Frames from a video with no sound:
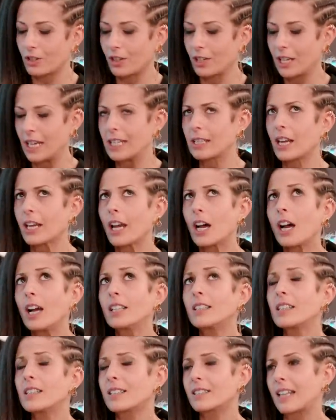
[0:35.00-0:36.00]
on is I
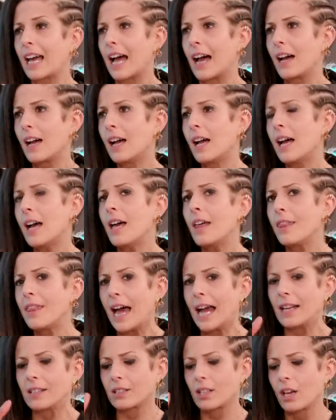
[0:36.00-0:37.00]
heard a stat
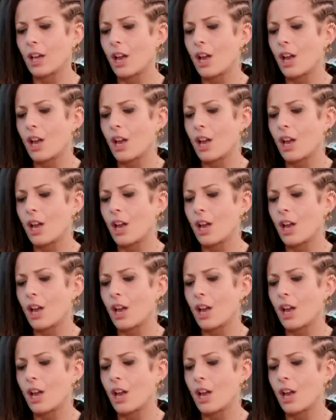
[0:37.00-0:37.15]
that